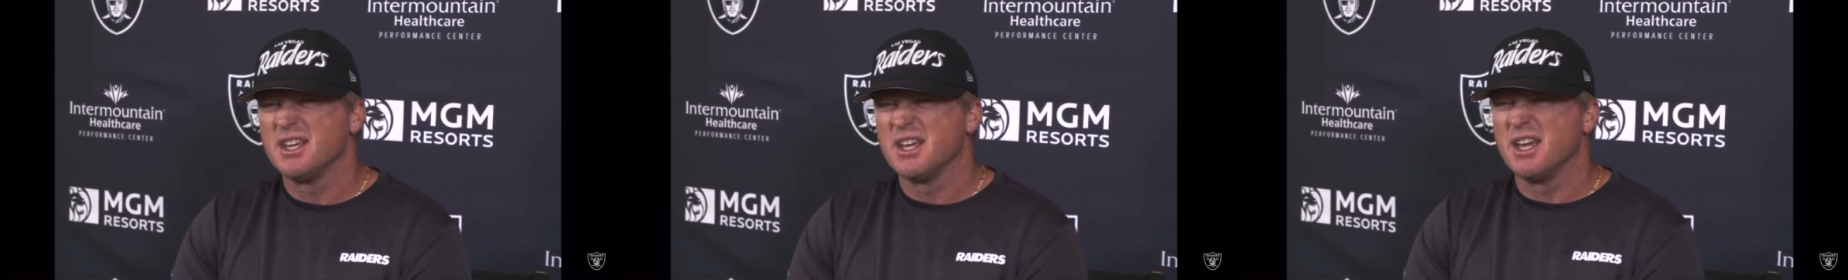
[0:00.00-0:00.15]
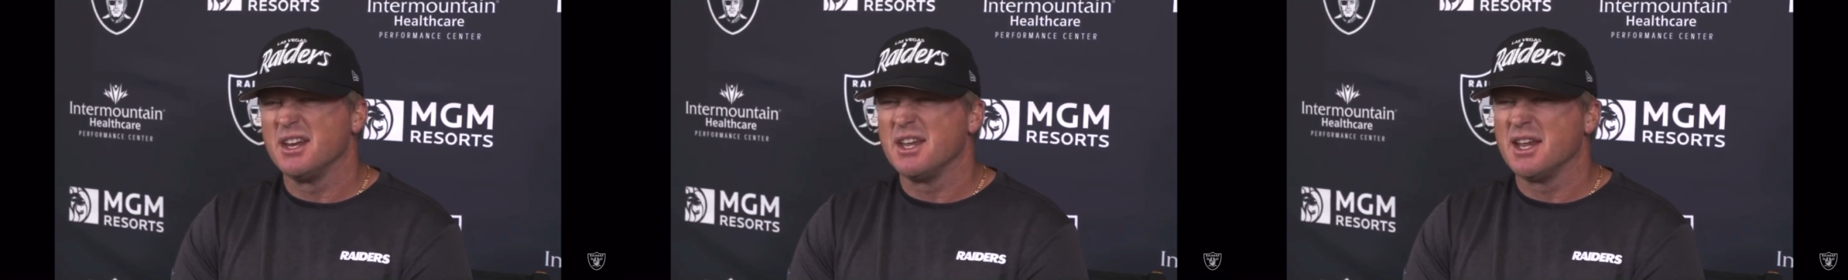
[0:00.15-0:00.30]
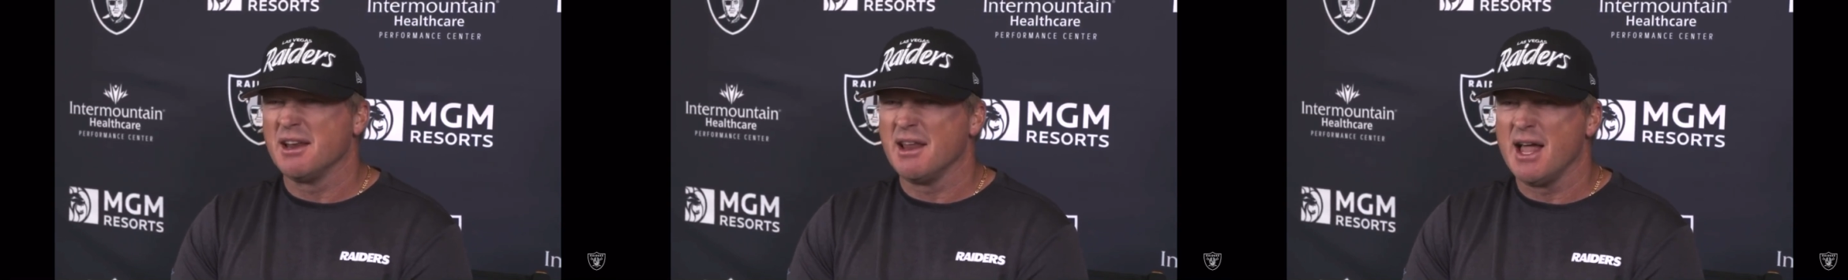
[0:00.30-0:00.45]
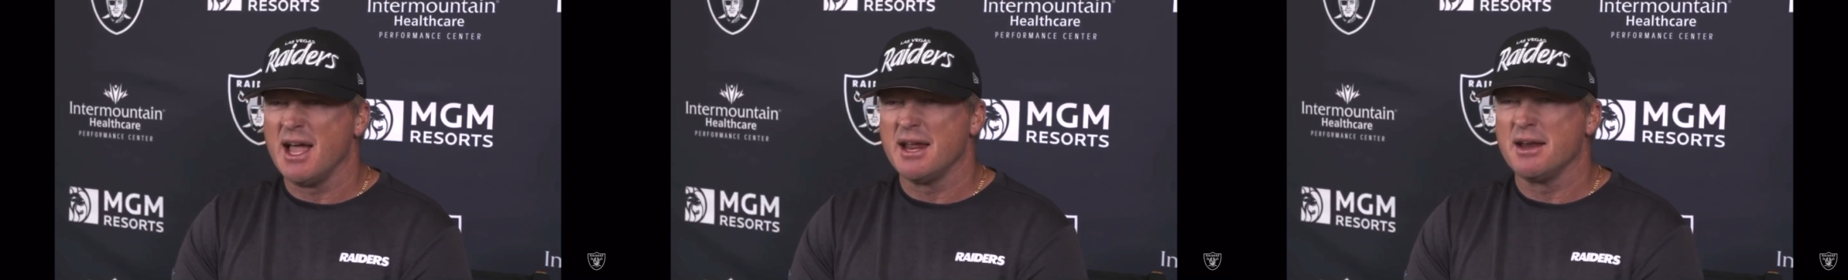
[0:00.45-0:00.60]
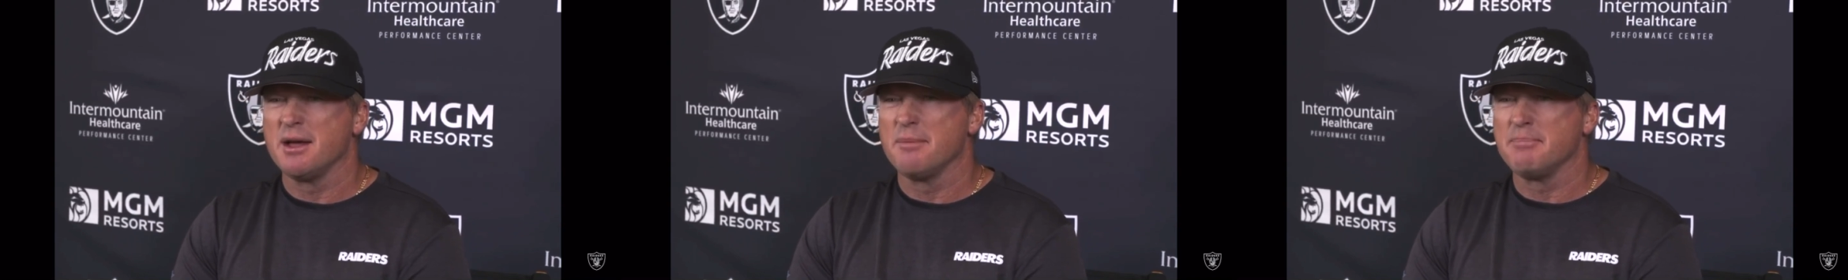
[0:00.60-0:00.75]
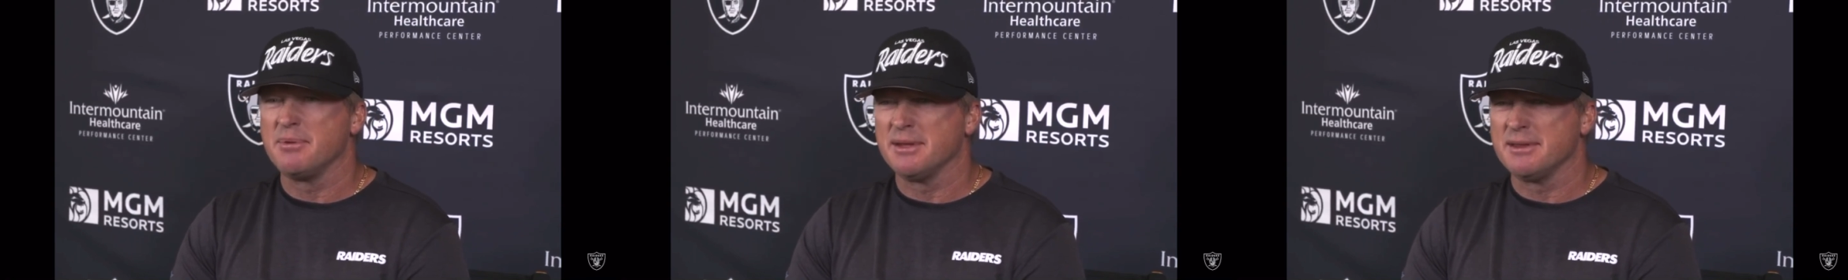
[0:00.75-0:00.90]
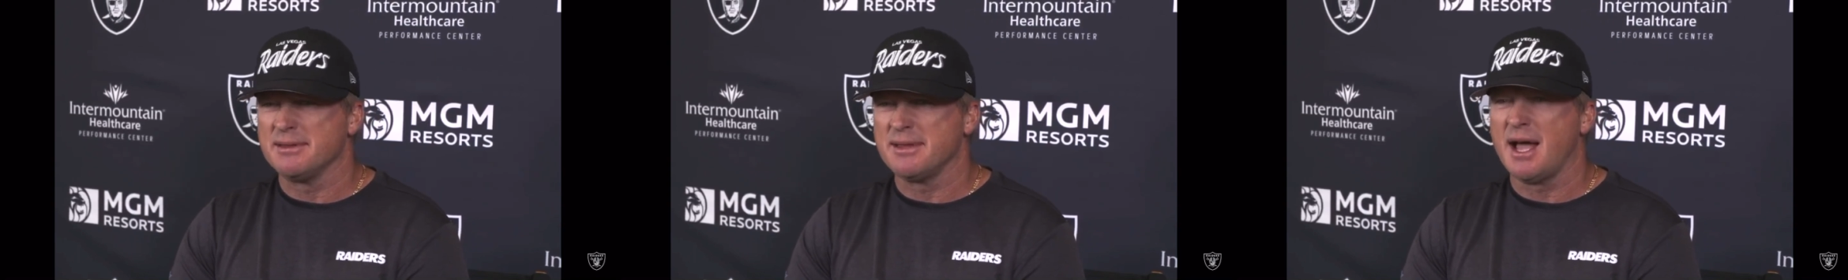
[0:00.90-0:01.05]
and then line
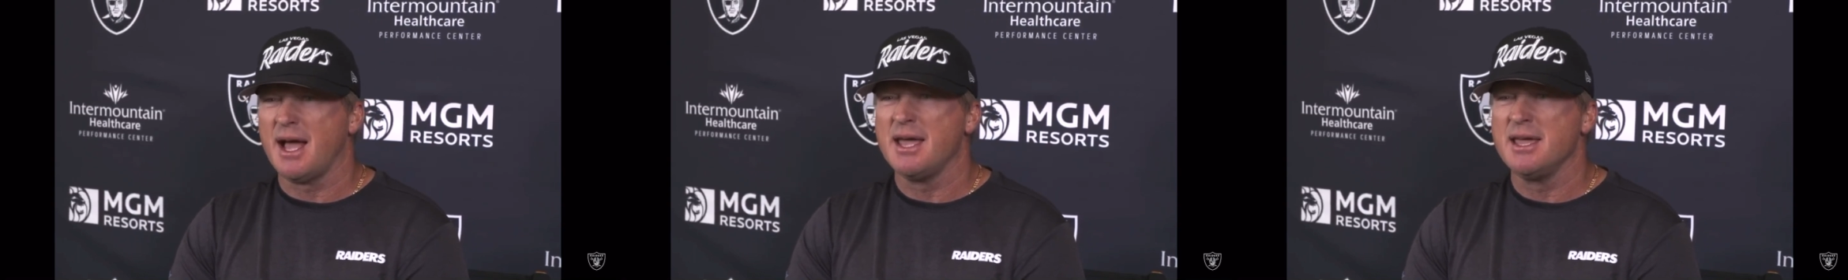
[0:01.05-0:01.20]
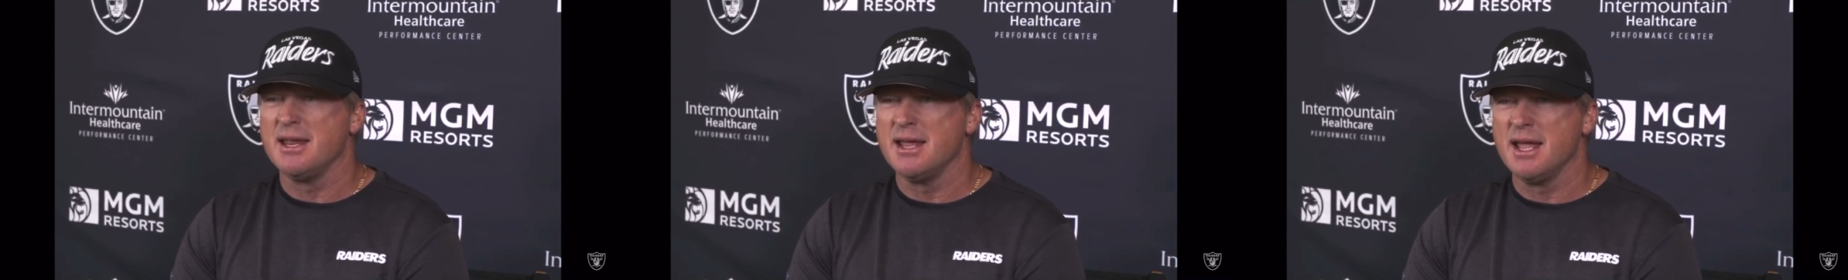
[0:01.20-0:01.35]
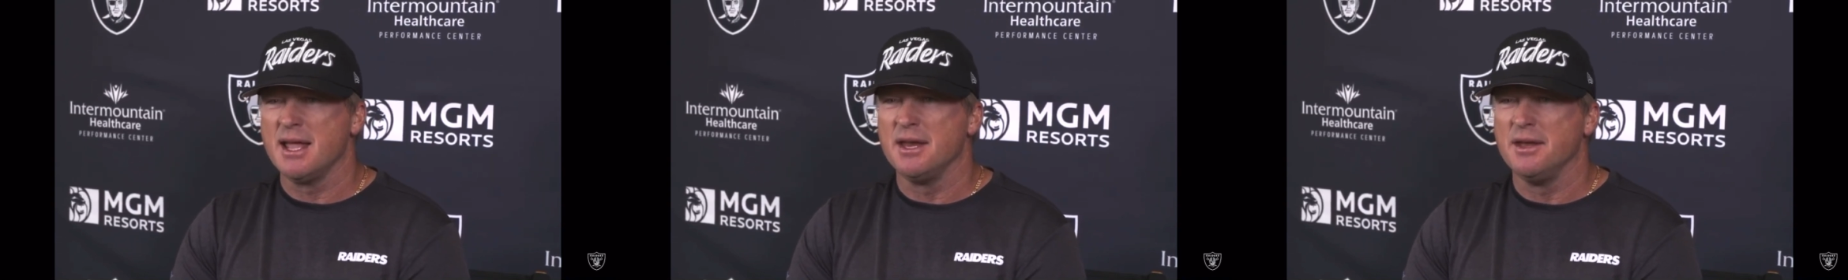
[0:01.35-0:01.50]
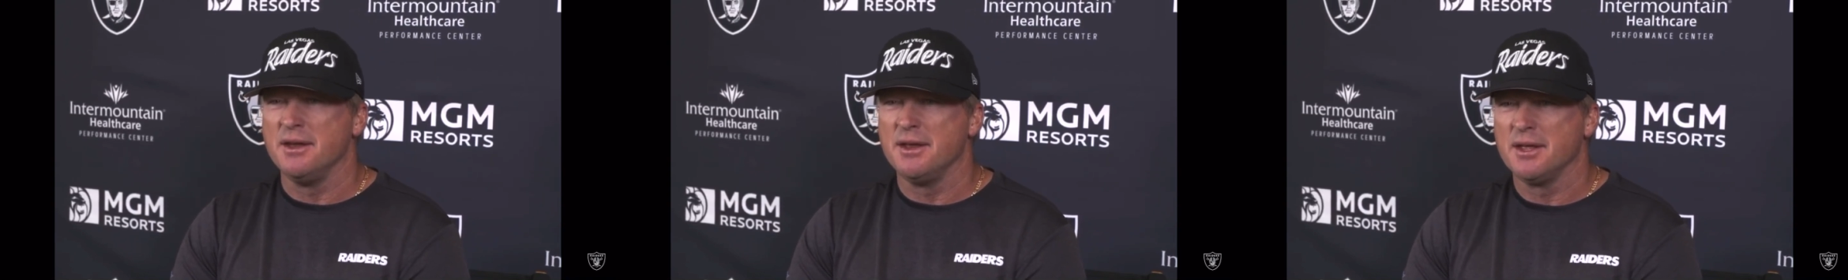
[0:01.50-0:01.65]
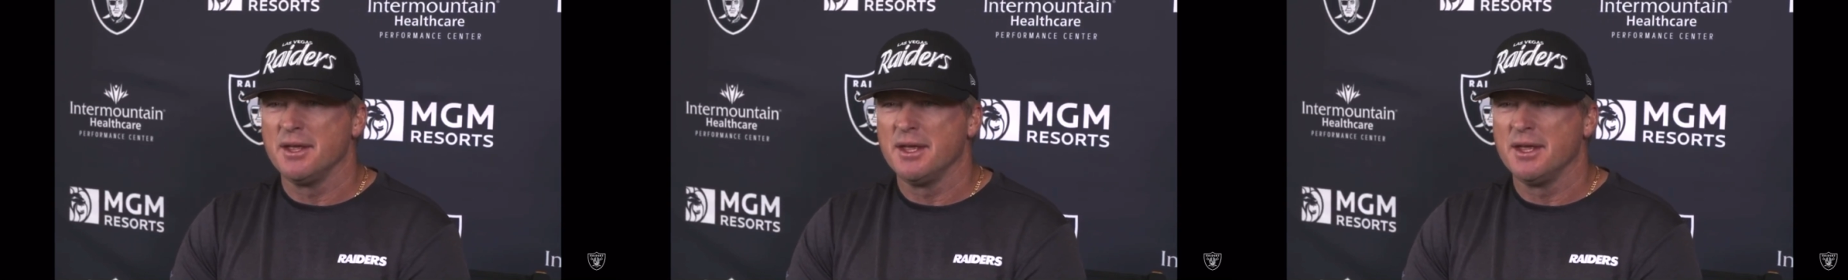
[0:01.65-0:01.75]
up at tight end.